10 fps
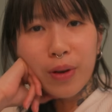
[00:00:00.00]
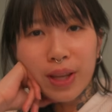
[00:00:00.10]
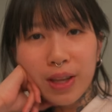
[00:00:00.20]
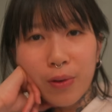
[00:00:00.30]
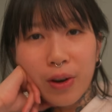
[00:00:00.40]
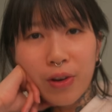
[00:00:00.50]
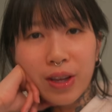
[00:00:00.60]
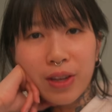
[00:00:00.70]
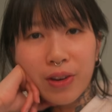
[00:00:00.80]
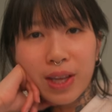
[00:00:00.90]
Once the weather
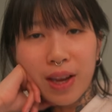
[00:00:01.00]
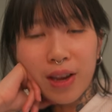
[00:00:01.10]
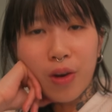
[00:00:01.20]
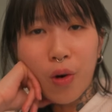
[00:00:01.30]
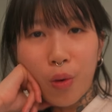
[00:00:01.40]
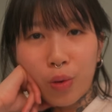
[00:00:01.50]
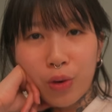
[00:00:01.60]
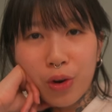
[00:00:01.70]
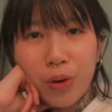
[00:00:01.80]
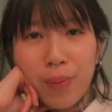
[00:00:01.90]
starts getting
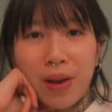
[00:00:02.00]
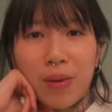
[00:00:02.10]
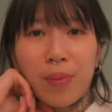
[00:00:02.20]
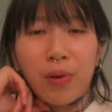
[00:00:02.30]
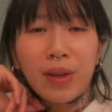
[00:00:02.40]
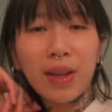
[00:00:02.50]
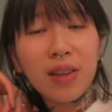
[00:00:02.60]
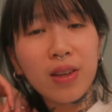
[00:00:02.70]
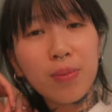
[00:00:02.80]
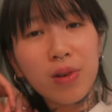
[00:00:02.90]
colder, my immune
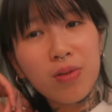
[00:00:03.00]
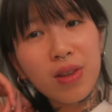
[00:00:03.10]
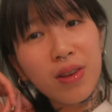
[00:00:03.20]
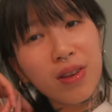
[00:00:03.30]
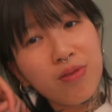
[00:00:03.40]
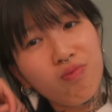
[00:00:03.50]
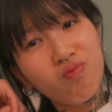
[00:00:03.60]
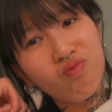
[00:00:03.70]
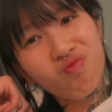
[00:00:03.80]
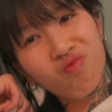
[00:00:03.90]
system goes like...
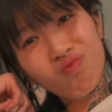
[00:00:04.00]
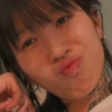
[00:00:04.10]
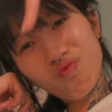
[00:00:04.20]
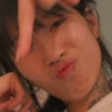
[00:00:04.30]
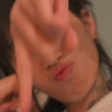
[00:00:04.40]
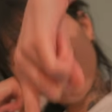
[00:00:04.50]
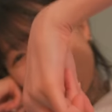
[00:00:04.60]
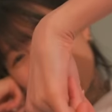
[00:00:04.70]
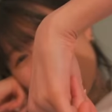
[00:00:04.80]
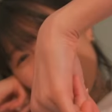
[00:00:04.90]
I got
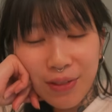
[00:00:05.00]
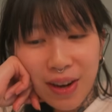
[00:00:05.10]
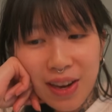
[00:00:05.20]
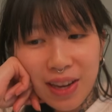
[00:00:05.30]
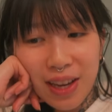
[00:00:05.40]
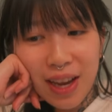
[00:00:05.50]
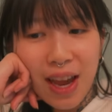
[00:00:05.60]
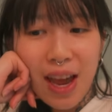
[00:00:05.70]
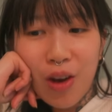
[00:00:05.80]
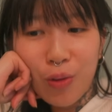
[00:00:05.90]
sick last week,
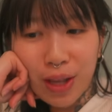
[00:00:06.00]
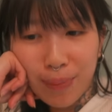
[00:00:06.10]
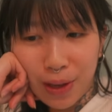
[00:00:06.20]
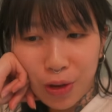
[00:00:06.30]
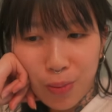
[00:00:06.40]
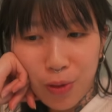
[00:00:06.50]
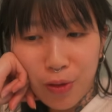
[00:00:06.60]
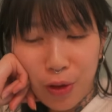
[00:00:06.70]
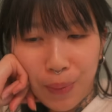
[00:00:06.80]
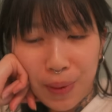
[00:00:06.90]
was miserable
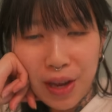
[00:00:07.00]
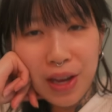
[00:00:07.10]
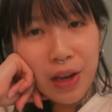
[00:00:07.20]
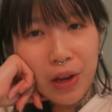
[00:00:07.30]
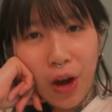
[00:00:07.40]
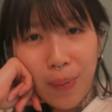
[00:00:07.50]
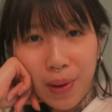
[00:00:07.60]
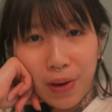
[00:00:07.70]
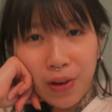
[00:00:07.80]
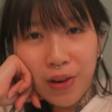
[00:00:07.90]
for a bit, got
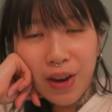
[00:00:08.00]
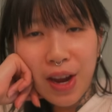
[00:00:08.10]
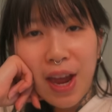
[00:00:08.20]
better.